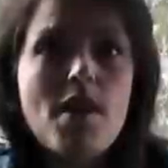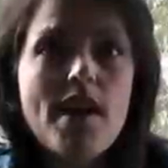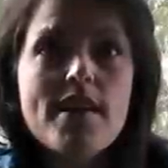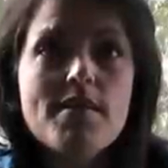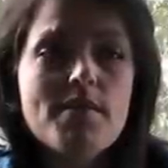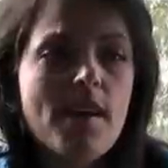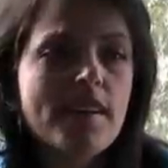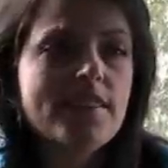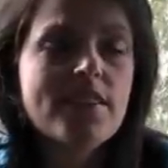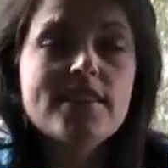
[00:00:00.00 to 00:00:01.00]

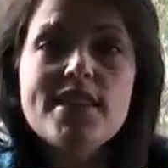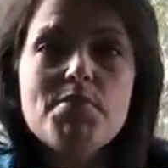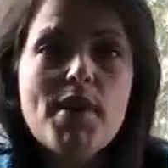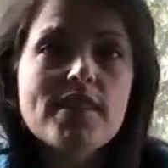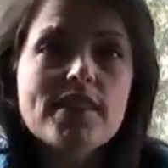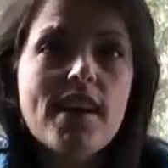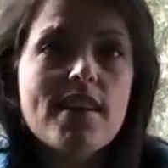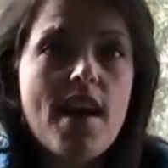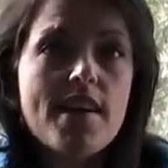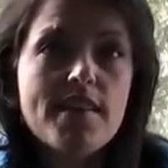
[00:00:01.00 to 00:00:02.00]
I started to eat by
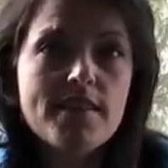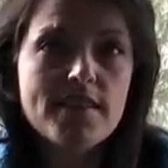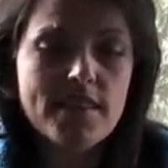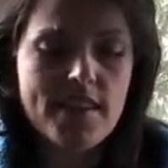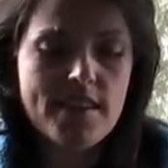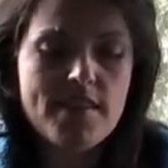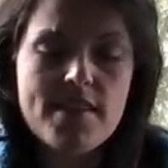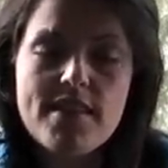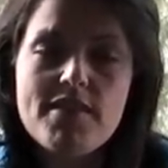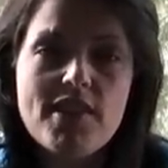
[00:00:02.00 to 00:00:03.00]
design.
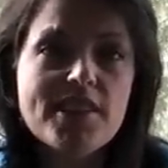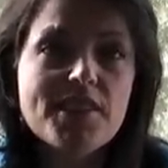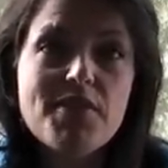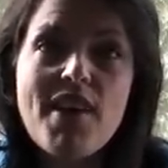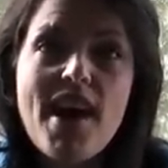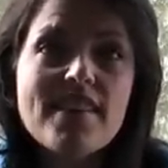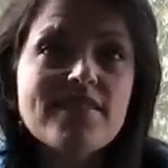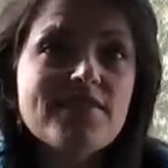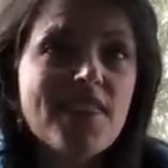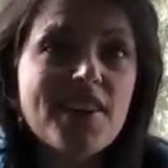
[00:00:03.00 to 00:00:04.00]
Lots of
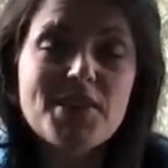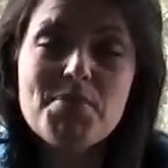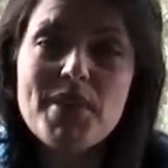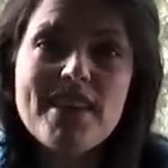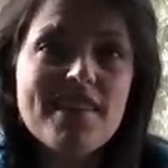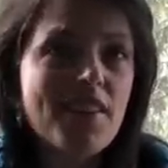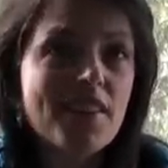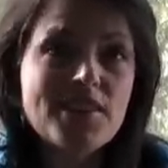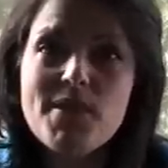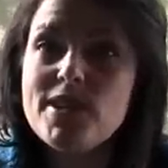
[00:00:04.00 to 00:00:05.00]
fat, lots of meat,
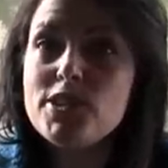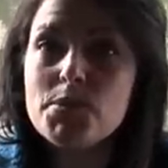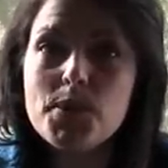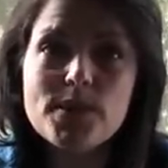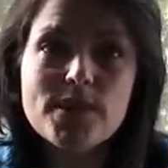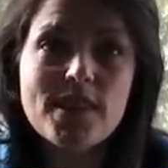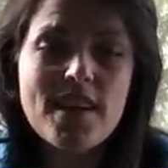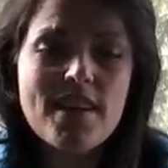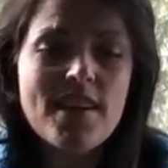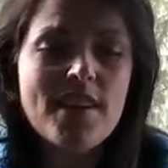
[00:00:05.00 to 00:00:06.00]
lots of vegetables.
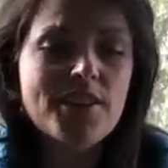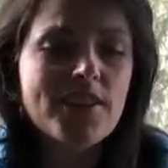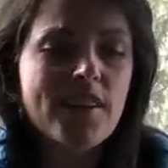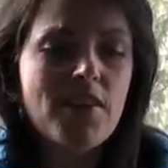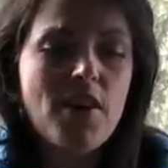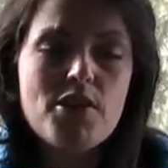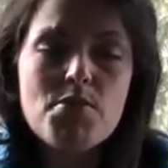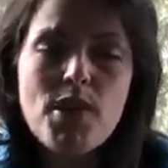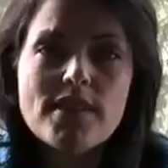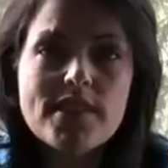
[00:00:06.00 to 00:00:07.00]
Took out all the
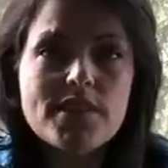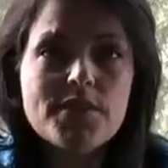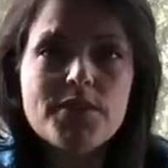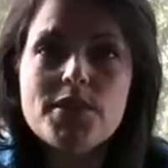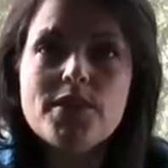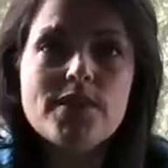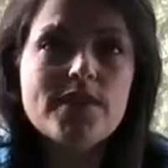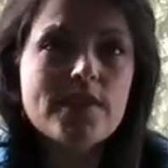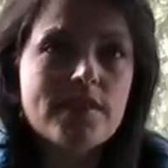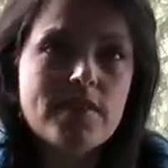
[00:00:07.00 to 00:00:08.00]
processed
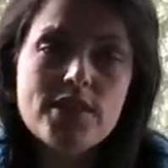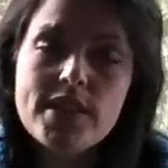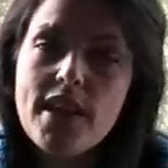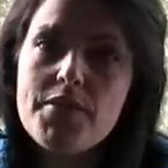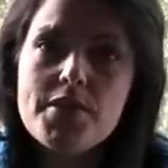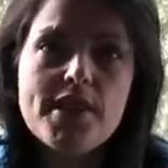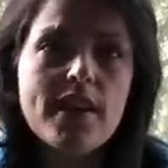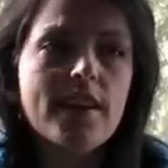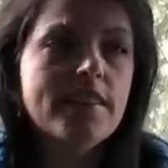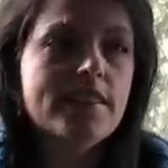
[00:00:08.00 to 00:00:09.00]
foods, took out the
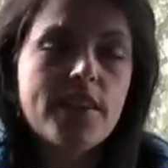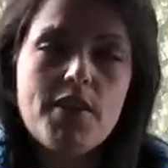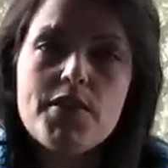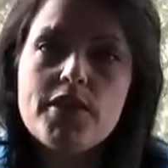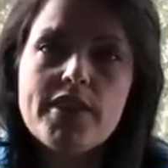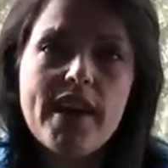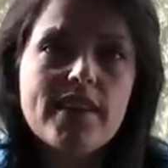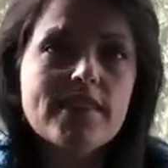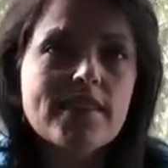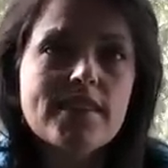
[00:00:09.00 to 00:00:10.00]
dairy, took out the
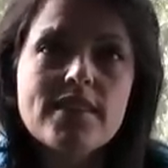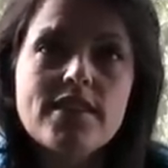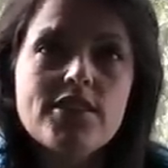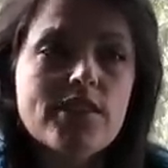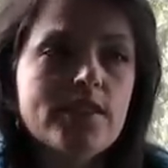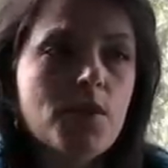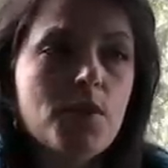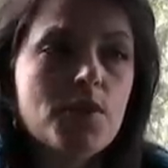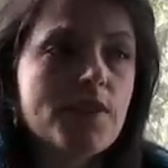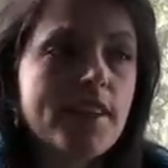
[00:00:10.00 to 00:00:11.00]
grains. Just
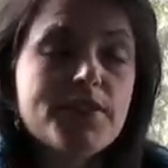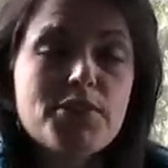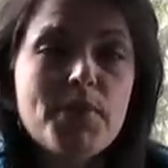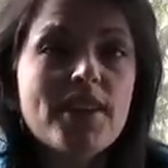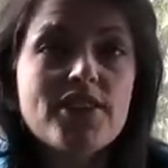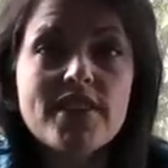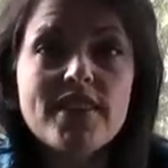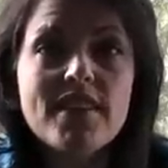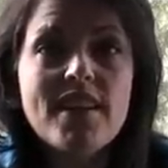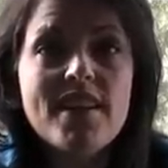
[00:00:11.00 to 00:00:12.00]
total
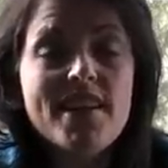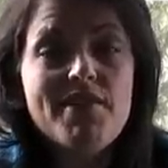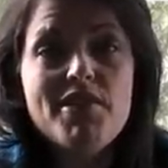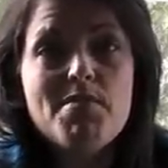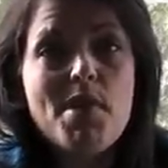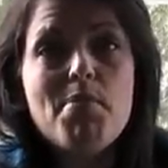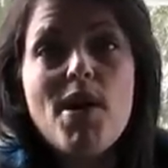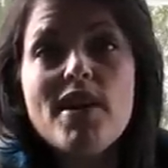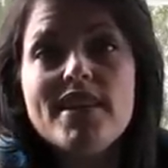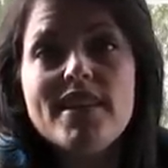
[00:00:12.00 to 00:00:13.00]
transformation, even in my
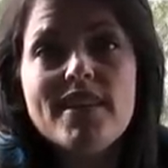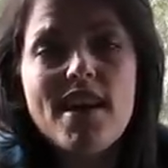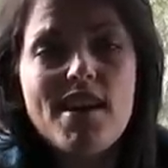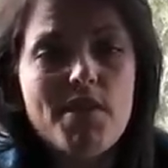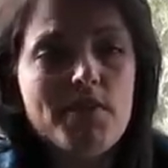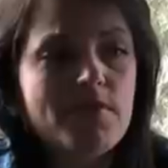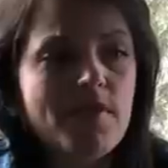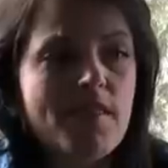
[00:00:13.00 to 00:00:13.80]
body. I'm